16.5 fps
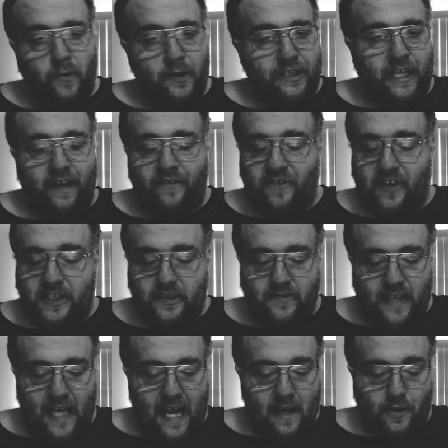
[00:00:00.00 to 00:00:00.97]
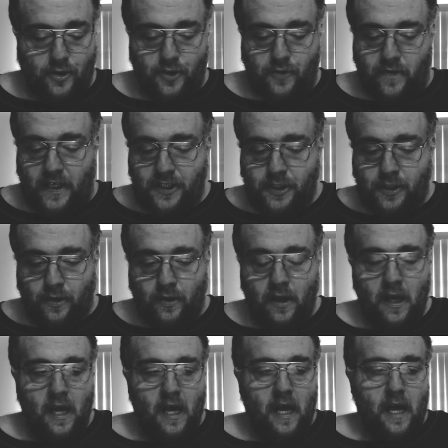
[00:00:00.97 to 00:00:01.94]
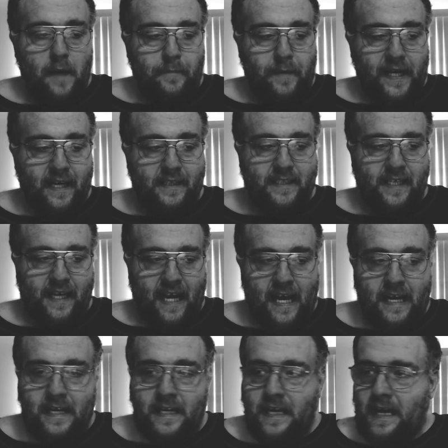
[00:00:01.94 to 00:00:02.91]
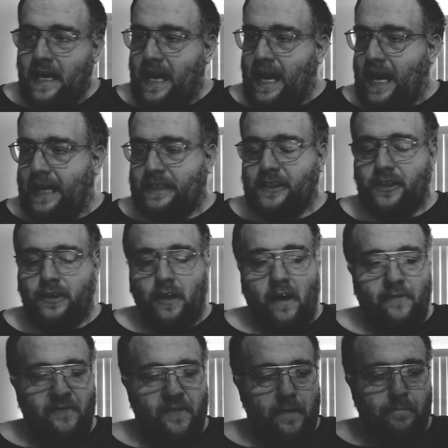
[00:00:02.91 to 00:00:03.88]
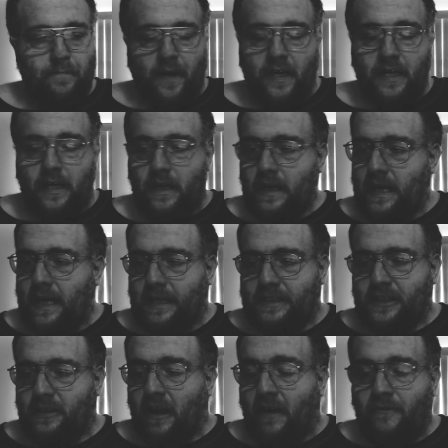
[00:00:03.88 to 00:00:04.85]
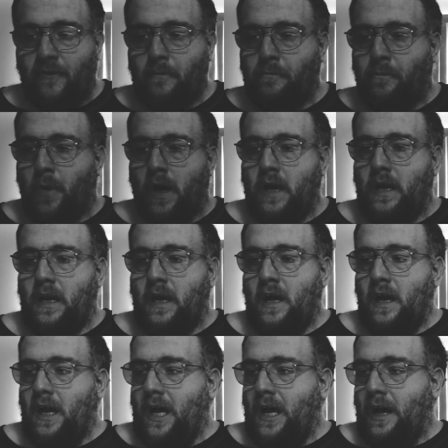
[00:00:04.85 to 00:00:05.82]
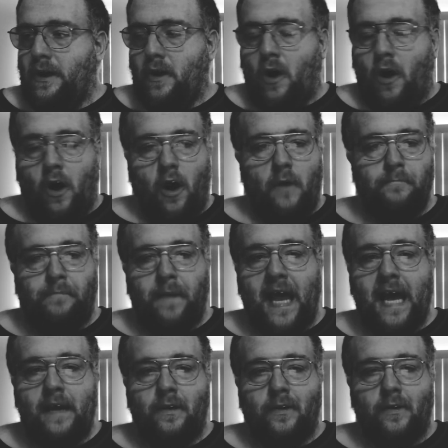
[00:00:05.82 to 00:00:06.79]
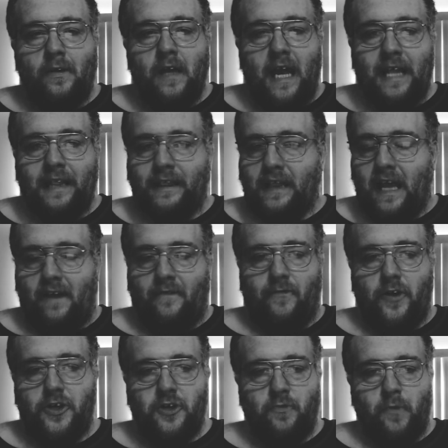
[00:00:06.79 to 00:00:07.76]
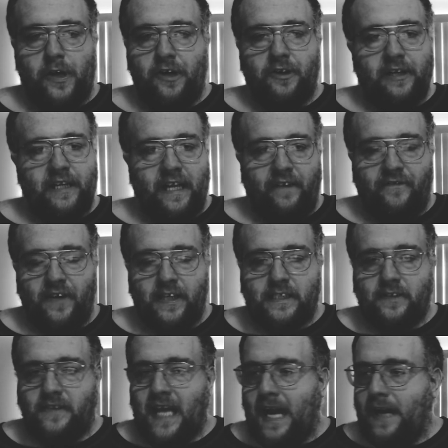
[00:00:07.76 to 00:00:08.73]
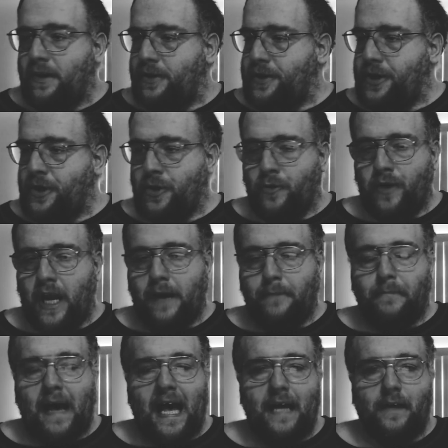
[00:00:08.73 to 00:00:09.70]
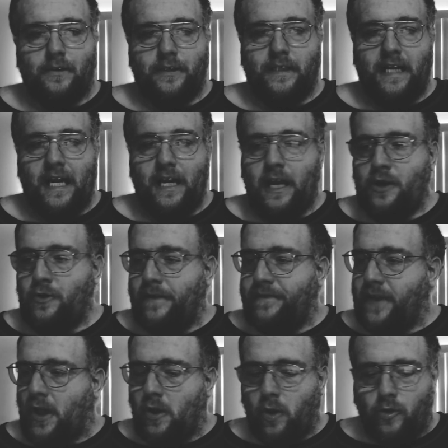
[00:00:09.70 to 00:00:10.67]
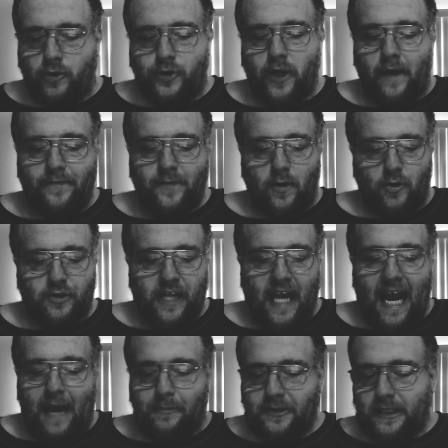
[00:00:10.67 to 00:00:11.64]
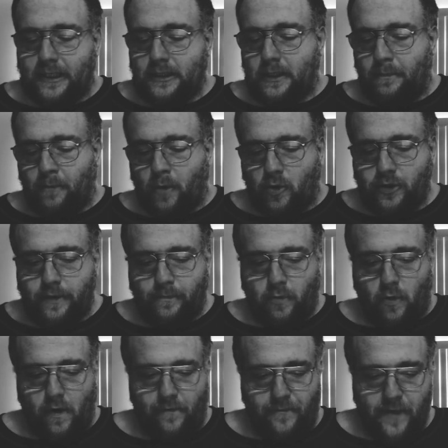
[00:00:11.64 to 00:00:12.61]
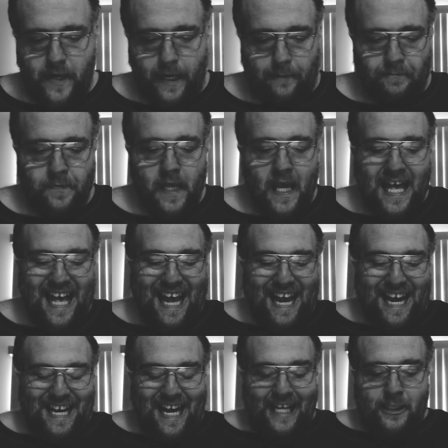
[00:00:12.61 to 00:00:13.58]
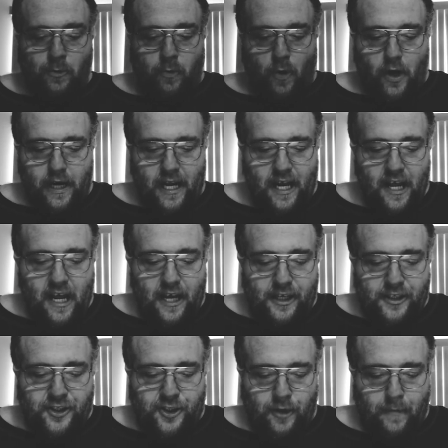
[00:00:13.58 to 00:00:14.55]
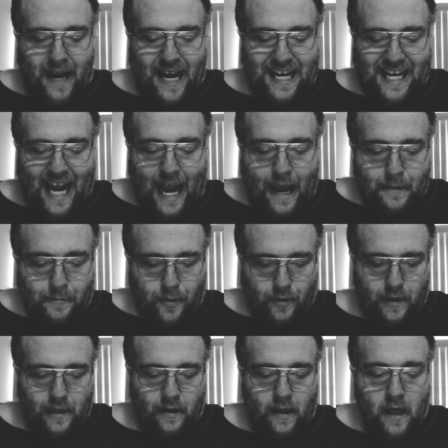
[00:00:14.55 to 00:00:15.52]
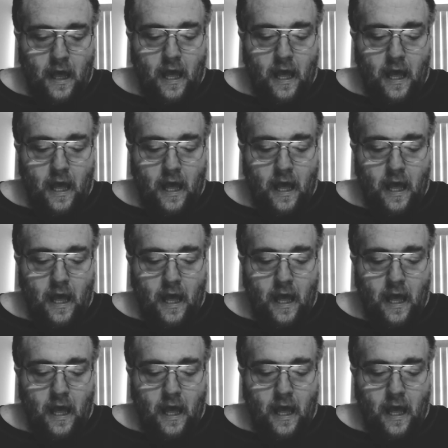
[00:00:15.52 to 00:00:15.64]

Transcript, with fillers: when defensive tackles wrestle because again, it's nothing but a it's nothing but an arm battle and leverage when you're a defensive tackle and you're creating piles in it. And you have to close off those gaps. That's the most important thing. Next one, Sirmaine Campbell